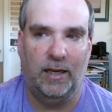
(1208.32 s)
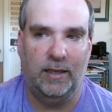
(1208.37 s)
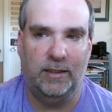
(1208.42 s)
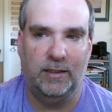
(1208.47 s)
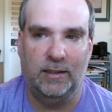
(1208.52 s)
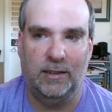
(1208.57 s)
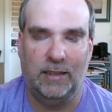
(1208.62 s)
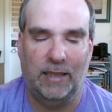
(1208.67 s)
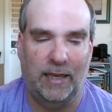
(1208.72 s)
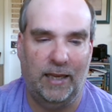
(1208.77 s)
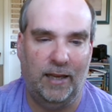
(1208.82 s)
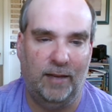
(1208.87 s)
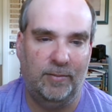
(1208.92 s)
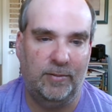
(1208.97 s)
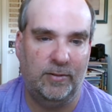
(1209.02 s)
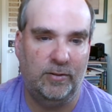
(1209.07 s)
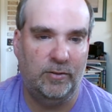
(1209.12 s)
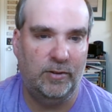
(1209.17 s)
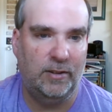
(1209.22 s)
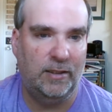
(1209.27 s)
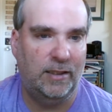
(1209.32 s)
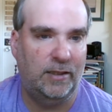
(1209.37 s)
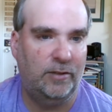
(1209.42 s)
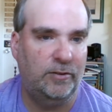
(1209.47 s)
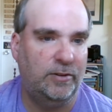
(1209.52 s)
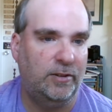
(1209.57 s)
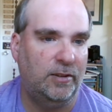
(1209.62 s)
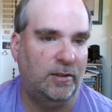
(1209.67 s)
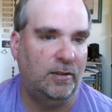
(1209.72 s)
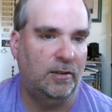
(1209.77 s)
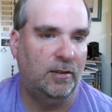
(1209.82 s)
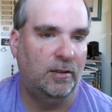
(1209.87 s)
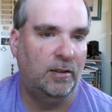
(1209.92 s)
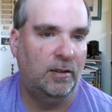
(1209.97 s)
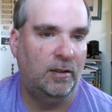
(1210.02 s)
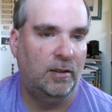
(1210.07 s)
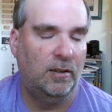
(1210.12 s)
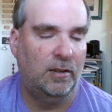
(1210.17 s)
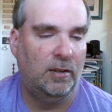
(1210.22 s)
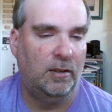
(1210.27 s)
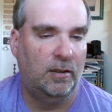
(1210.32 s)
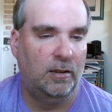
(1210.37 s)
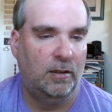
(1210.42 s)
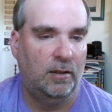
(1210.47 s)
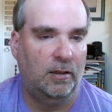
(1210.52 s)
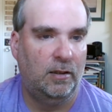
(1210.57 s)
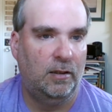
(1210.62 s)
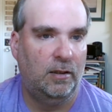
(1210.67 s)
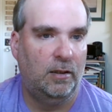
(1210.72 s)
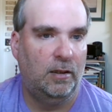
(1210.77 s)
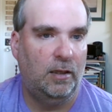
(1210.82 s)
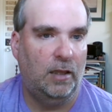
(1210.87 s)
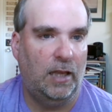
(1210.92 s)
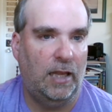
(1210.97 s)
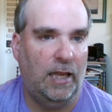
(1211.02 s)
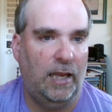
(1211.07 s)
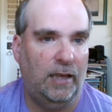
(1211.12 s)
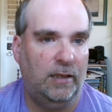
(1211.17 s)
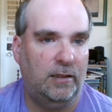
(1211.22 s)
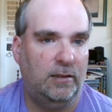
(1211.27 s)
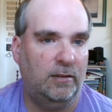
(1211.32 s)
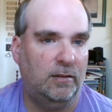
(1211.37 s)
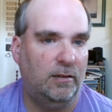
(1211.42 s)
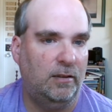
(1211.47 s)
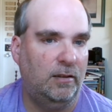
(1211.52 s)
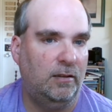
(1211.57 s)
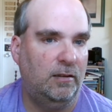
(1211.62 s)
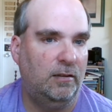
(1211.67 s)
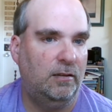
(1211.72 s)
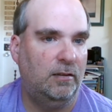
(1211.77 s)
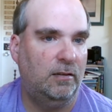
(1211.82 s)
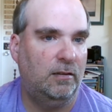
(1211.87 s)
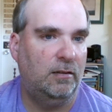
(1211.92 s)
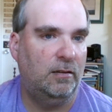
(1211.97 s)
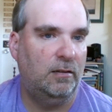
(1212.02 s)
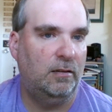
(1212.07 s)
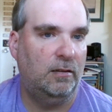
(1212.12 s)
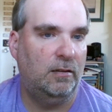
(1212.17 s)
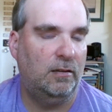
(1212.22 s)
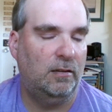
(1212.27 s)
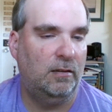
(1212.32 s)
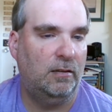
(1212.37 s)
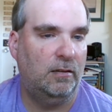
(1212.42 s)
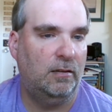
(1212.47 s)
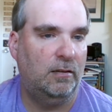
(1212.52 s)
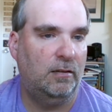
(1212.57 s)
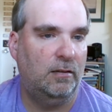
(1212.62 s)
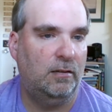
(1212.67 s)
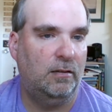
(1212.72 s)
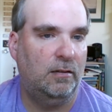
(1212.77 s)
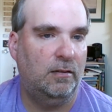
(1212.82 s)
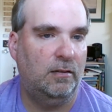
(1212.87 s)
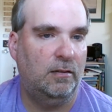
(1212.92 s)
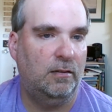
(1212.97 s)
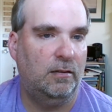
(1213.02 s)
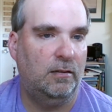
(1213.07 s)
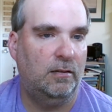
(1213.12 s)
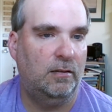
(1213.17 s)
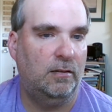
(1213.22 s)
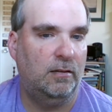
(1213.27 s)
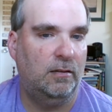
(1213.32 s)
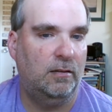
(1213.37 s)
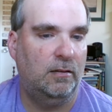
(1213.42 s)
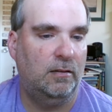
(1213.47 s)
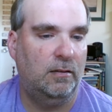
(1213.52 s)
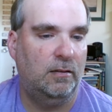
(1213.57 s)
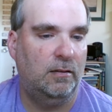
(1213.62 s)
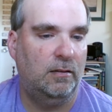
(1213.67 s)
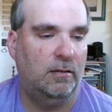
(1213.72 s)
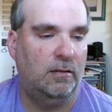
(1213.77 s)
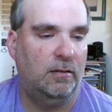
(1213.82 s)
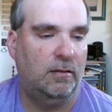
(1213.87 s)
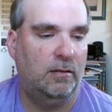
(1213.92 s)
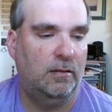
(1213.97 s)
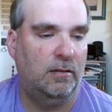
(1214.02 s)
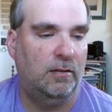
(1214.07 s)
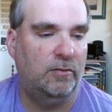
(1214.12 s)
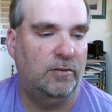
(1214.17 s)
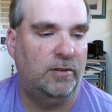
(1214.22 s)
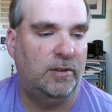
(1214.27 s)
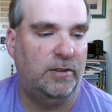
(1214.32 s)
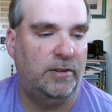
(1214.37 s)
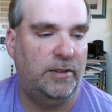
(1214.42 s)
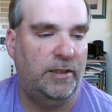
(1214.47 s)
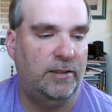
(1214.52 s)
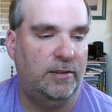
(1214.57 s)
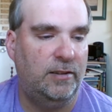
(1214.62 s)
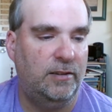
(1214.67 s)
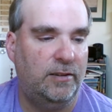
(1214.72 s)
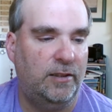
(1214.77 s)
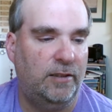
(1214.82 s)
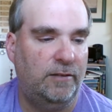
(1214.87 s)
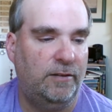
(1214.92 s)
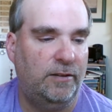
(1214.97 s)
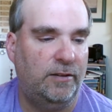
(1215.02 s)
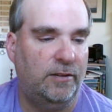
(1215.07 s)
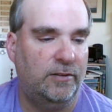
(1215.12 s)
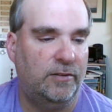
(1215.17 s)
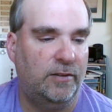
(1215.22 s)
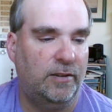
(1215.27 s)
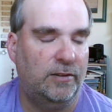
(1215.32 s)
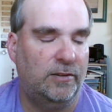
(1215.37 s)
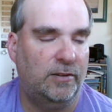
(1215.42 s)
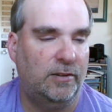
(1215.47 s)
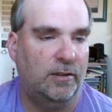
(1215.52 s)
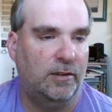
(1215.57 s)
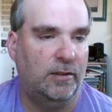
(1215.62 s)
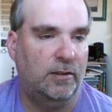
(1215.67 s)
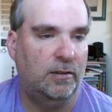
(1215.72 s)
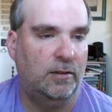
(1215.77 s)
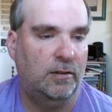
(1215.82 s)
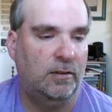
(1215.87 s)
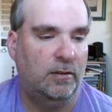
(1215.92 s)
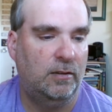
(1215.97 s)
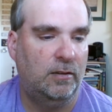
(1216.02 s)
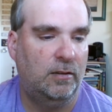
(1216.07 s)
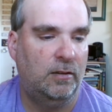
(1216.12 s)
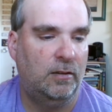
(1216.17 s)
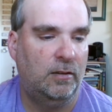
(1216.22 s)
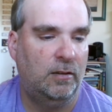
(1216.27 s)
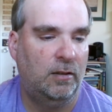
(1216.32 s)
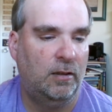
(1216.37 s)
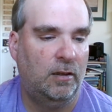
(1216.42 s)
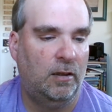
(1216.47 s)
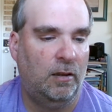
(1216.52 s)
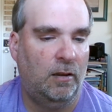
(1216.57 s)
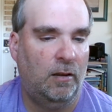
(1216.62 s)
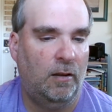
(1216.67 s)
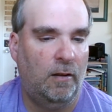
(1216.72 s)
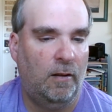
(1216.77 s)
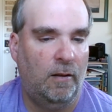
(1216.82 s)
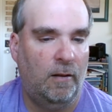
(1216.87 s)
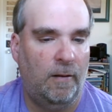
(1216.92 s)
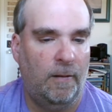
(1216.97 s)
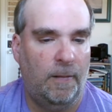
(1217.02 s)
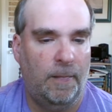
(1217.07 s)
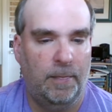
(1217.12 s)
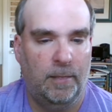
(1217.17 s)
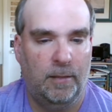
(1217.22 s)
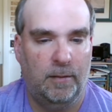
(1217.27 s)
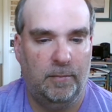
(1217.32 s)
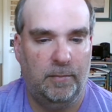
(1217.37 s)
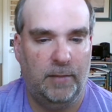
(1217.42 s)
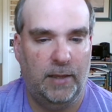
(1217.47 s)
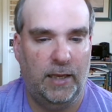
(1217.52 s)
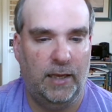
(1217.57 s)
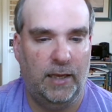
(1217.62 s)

see, this is all just one big run on Sunday. I don't even see a period there. It's a two. Tell me it's all. I knew that. Yeah.